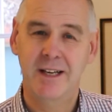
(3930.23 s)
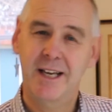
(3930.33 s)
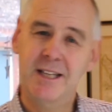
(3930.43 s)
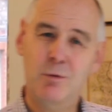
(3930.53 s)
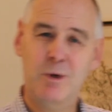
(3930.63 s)

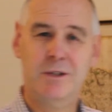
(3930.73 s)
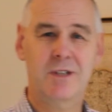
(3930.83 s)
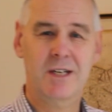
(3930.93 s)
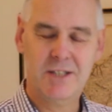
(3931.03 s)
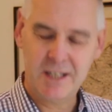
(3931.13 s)
In the
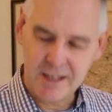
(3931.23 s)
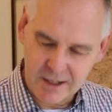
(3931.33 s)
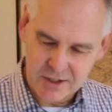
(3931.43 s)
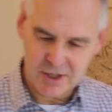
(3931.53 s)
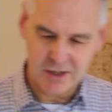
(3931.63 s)
wilderness, in the
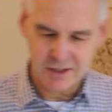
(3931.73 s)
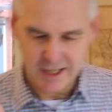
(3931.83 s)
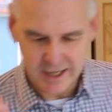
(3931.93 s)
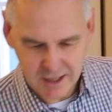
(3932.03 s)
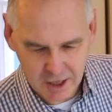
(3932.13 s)

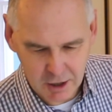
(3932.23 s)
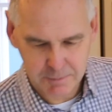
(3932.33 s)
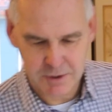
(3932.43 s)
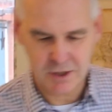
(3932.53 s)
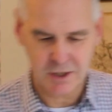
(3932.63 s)
uncertainty, in the
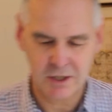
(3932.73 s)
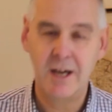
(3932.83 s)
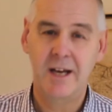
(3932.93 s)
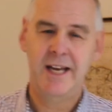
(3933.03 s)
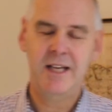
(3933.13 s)
hopelessness,
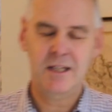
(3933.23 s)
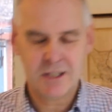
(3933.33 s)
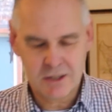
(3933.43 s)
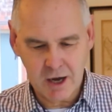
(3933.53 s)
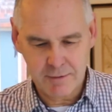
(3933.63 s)
in
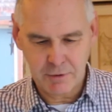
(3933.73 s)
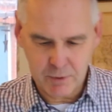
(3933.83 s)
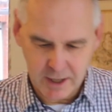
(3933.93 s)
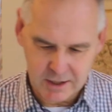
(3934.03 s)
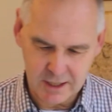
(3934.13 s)
this time of
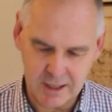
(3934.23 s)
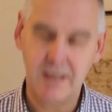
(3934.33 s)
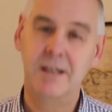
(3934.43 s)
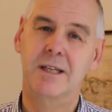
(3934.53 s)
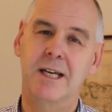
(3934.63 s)
waiting,
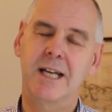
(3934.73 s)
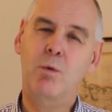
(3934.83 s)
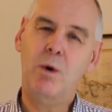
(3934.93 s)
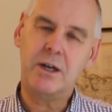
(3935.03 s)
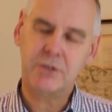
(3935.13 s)
in a
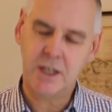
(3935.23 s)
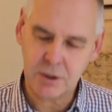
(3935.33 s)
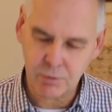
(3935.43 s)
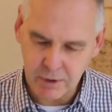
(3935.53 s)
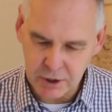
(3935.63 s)
world that
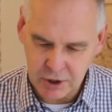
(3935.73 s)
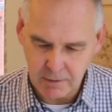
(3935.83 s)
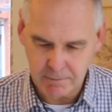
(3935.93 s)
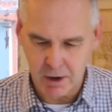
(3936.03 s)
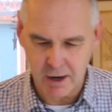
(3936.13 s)
is
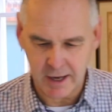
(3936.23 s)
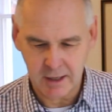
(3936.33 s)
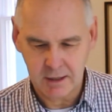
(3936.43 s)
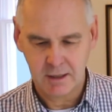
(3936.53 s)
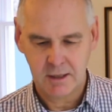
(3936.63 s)
rushing by,
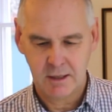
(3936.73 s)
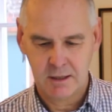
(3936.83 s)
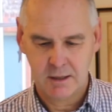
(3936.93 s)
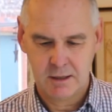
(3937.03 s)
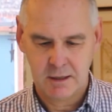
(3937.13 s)

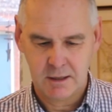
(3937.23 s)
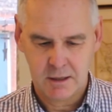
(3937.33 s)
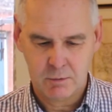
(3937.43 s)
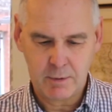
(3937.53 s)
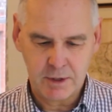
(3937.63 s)

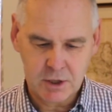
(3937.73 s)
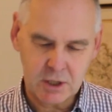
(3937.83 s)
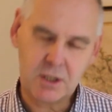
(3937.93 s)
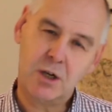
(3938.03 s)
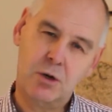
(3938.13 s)
where we
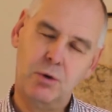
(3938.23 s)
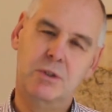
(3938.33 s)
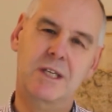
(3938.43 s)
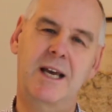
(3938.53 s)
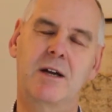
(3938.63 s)
just are
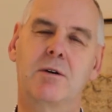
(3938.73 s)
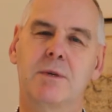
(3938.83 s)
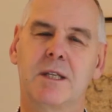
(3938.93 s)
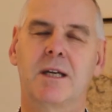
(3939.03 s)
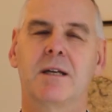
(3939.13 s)
called to get on
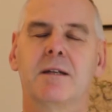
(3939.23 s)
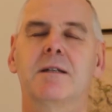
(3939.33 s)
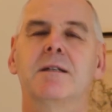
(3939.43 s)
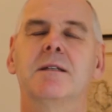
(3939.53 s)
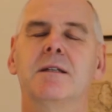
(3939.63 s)
with it,
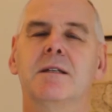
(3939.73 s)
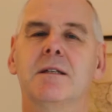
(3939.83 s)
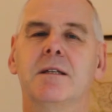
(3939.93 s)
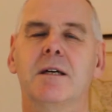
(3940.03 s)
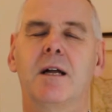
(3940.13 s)

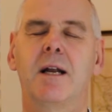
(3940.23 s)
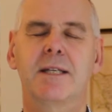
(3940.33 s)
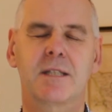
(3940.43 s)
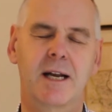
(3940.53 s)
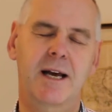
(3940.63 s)

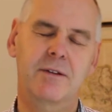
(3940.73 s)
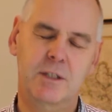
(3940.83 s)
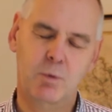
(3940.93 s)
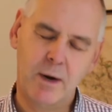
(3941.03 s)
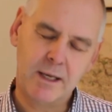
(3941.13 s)
let's allow
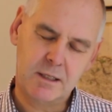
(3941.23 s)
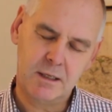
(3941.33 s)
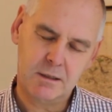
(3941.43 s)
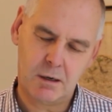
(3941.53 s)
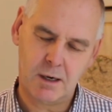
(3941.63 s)
this
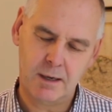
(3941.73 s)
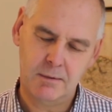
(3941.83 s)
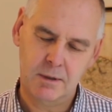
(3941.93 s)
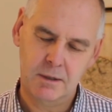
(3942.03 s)
waiting time.